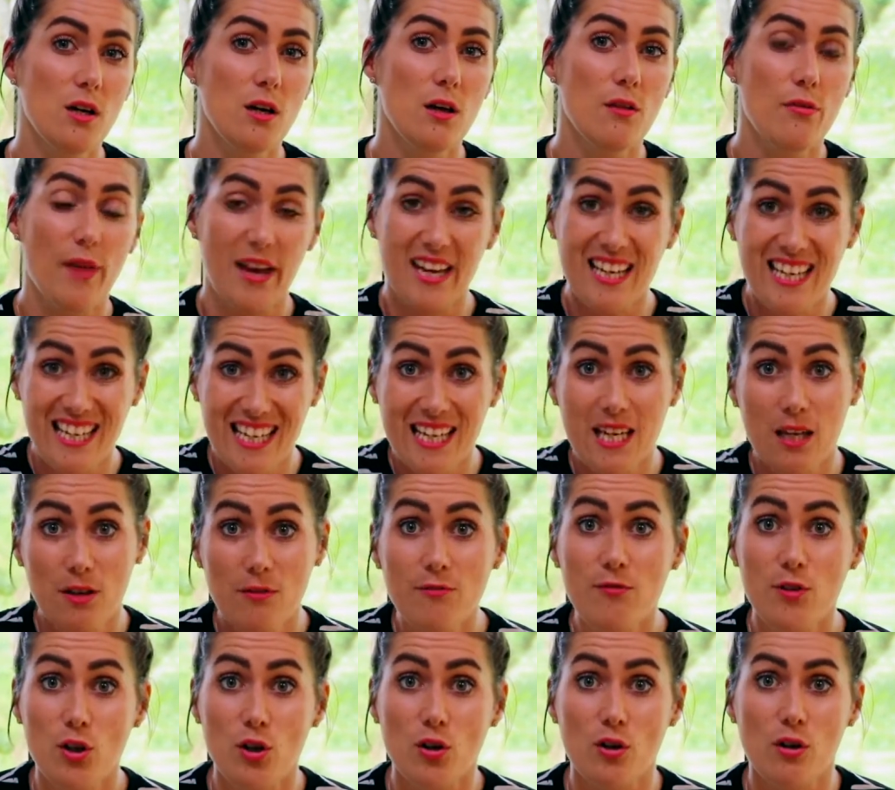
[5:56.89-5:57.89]
They can
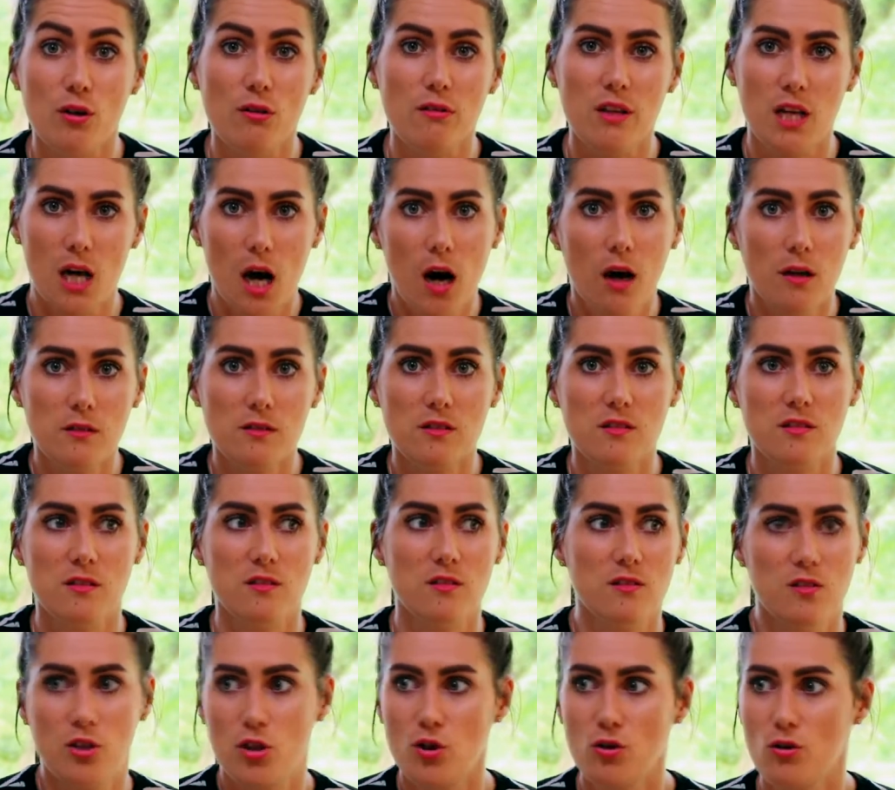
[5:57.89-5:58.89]
give you the
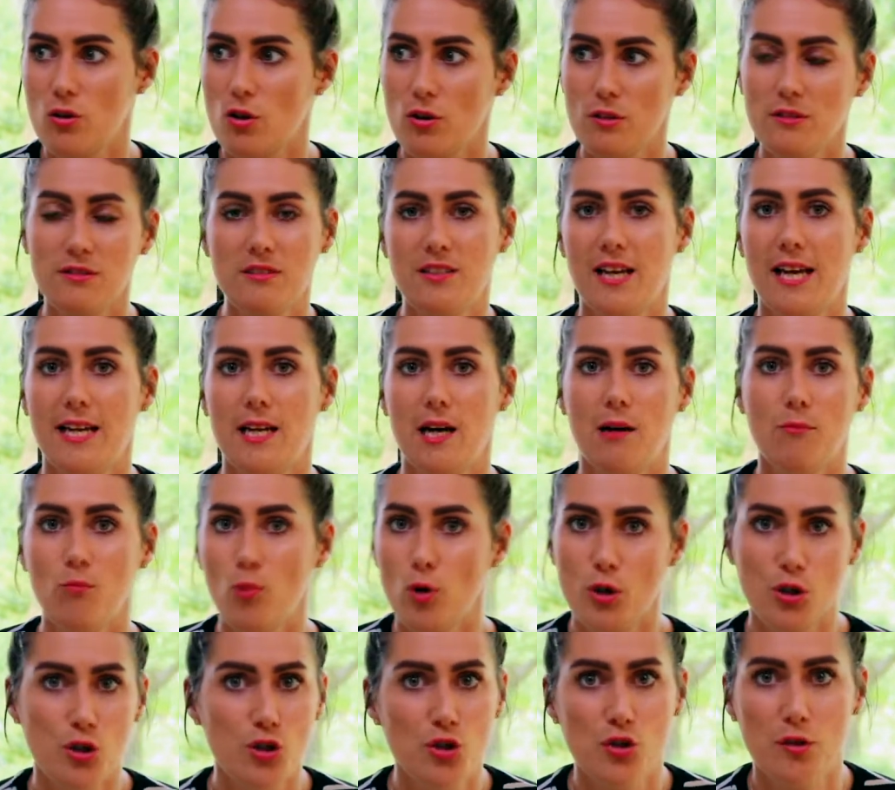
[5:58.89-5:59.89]
answers to your content and
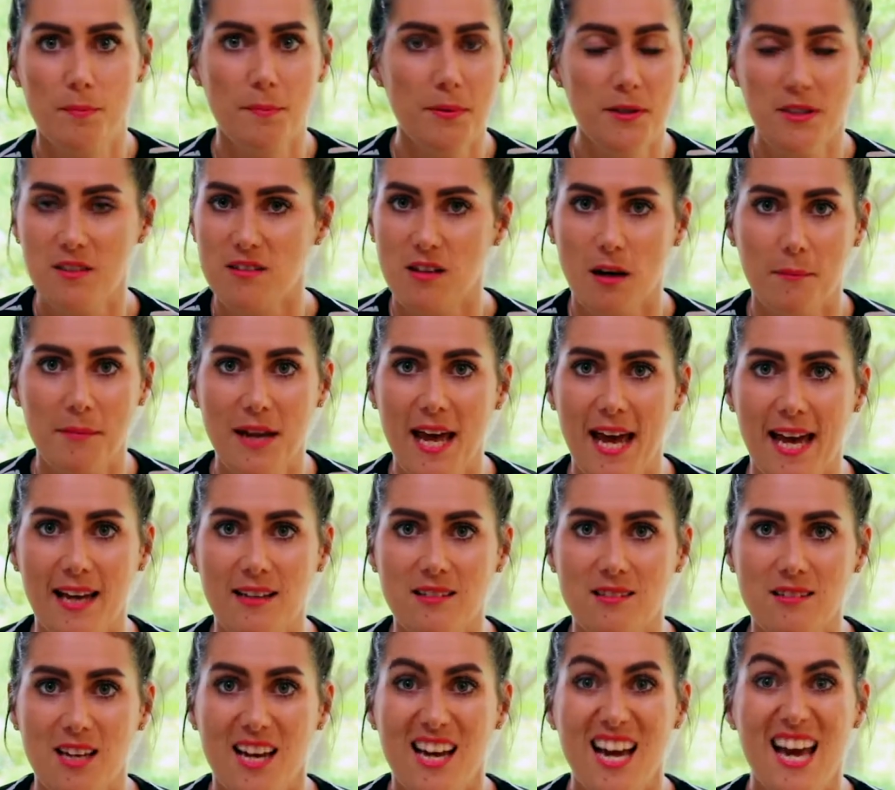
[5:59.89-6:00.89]
what you should put up
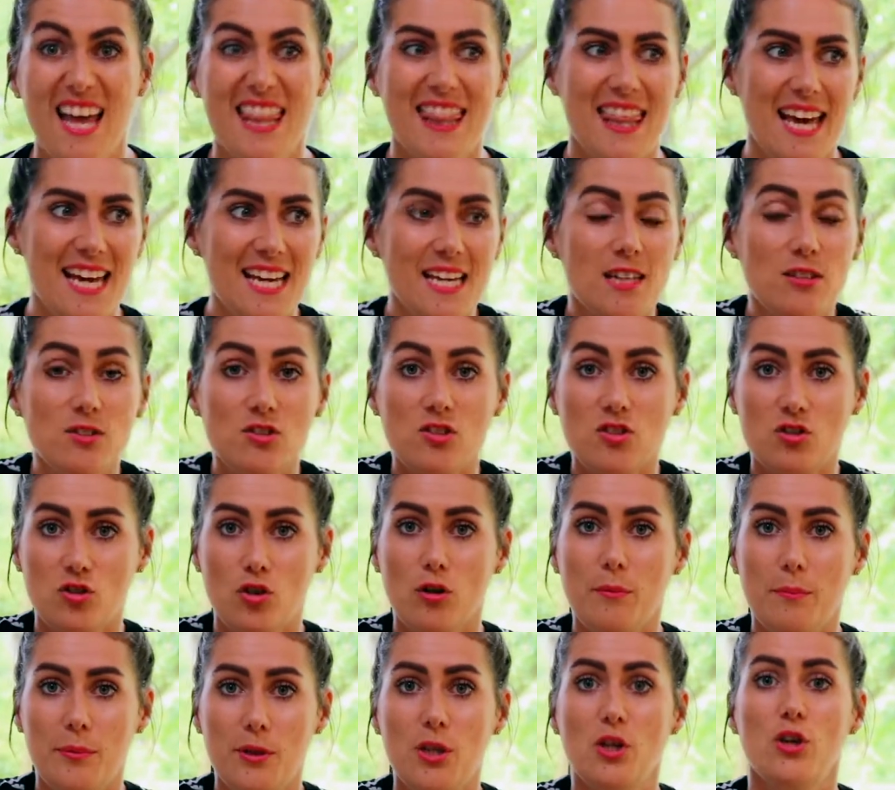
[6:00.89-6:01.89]
next. They can
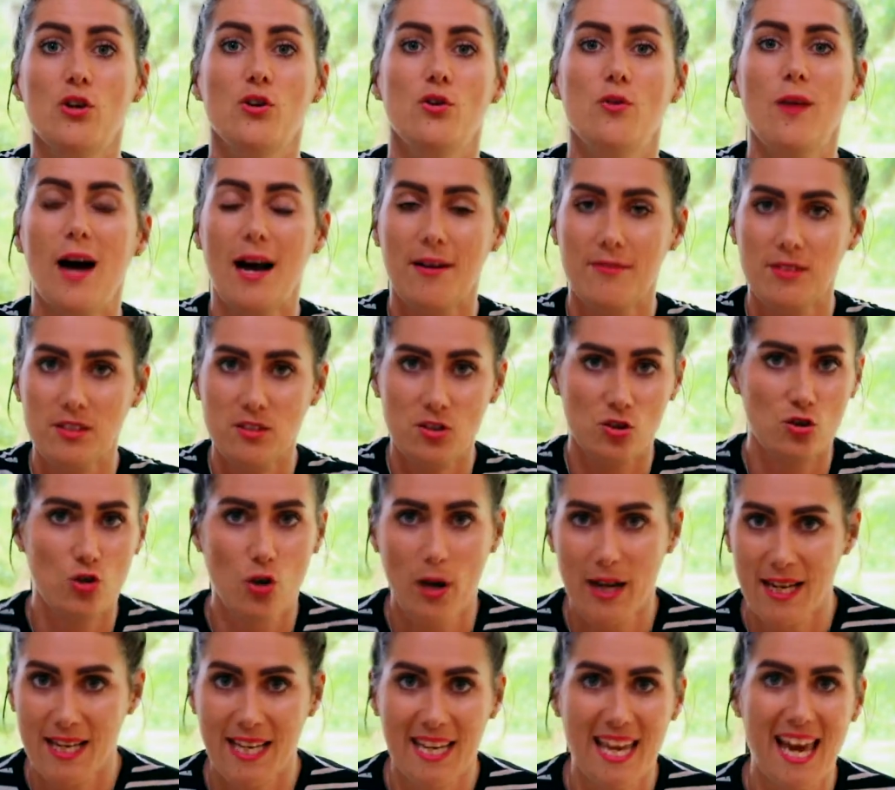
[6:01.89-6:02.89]
stop you having to
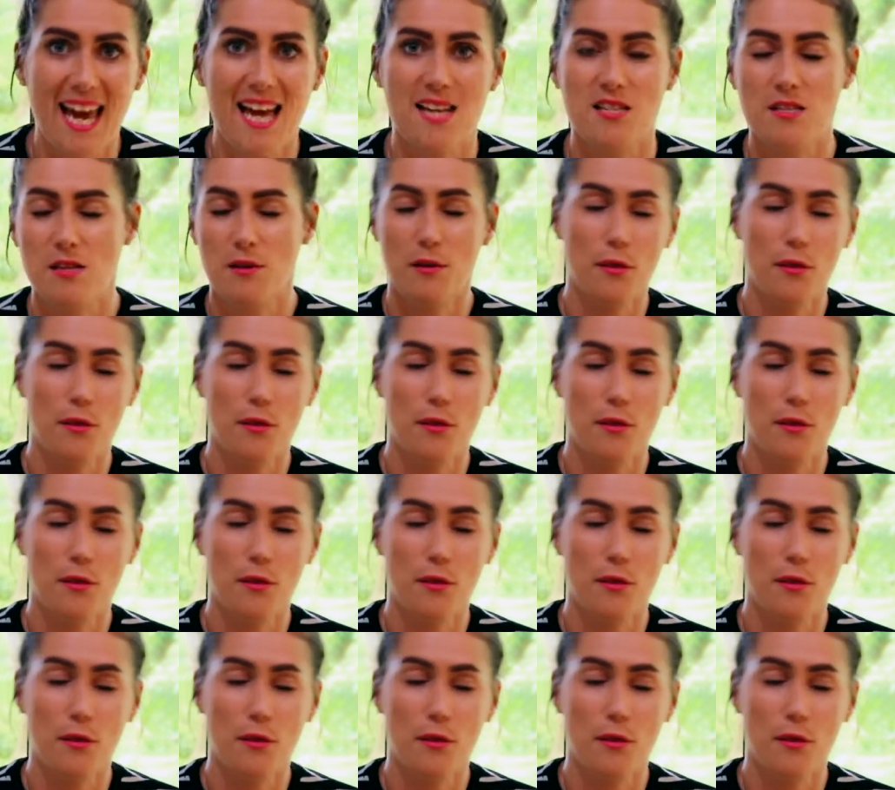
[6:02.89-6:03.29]
try and guess and